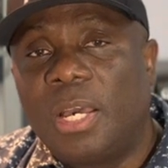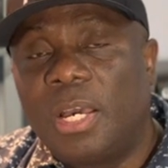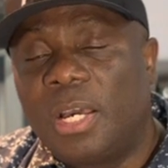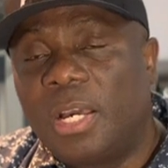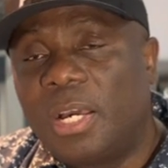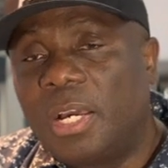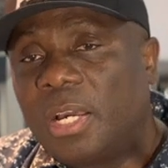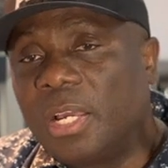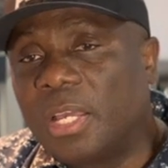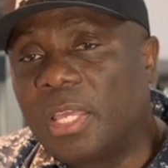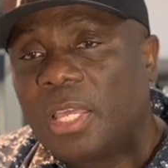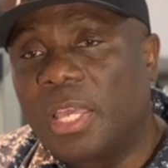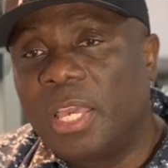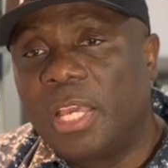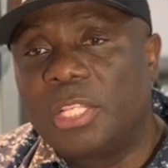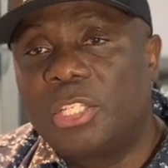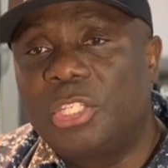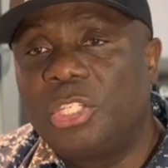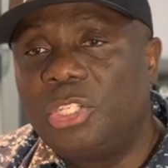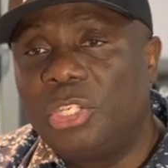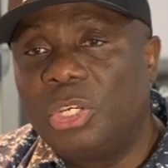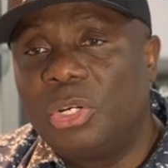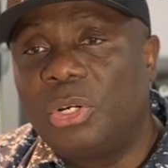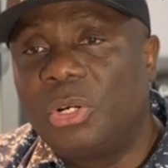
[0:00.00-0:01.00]
uh,
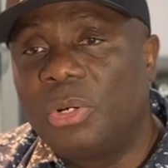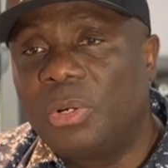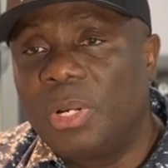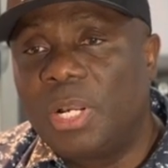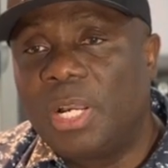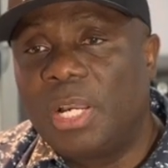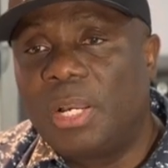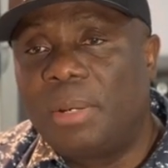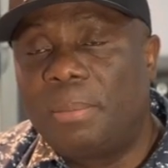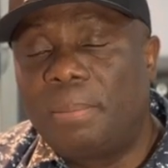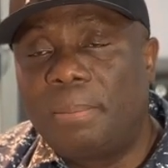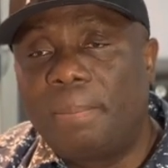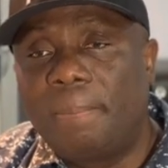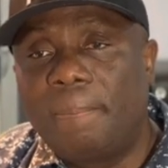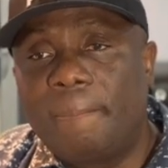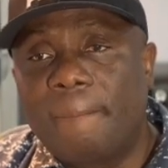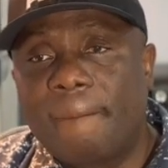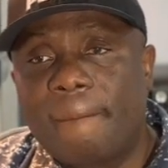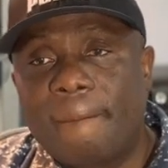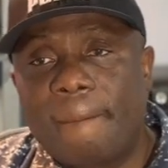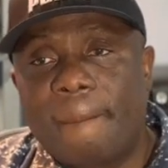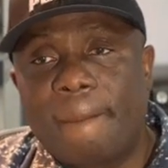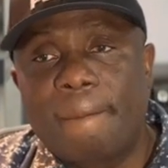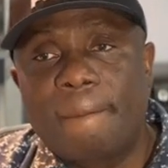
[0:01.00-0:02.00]
get your, um,
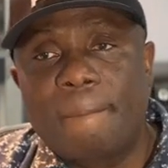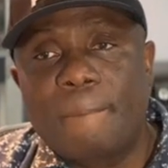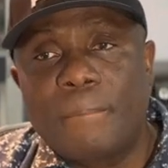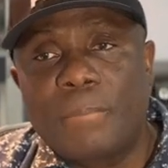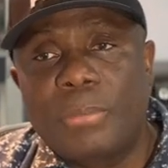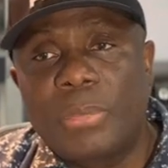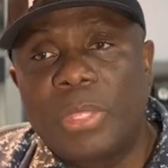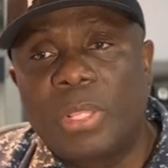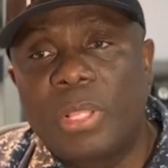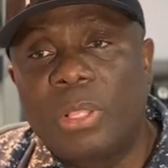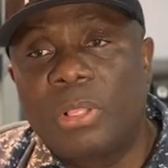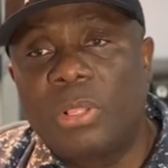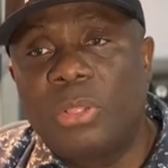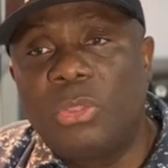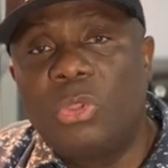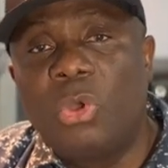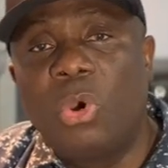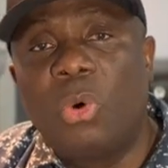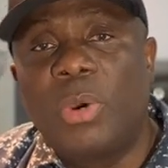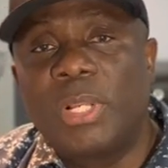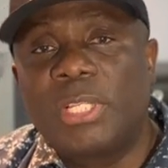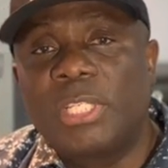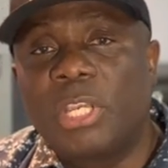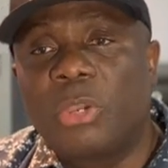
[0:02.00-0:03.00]

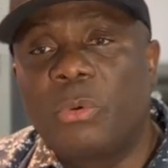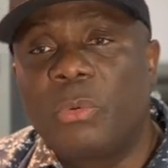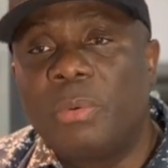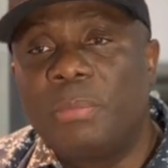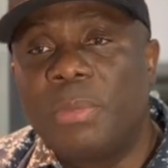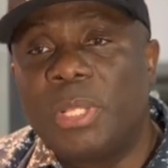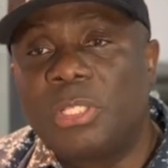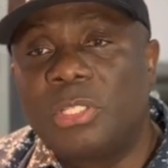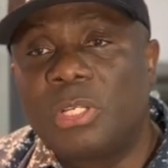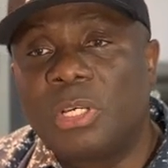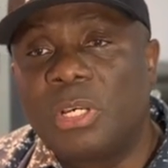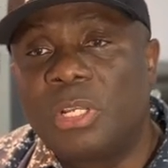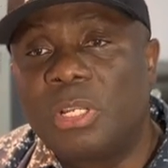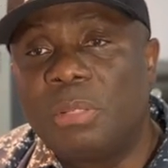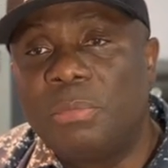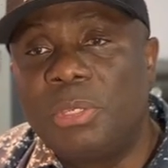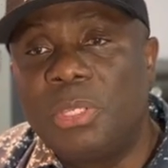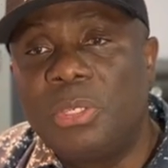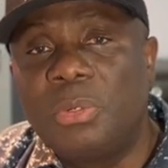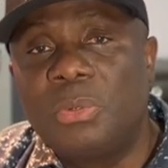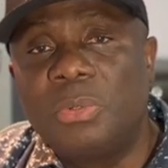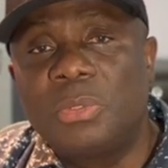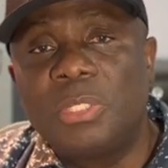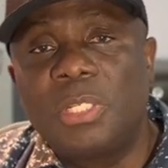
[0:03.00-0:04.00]
know what equipment you're going to
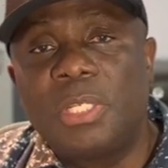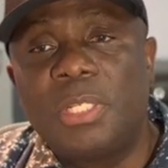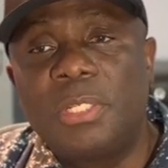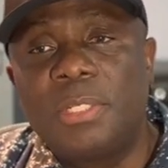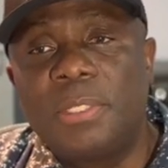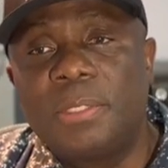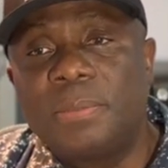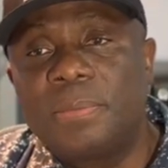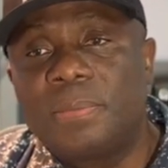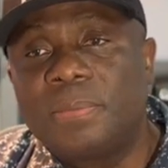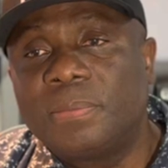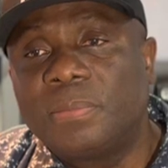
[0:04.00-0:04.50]
be using,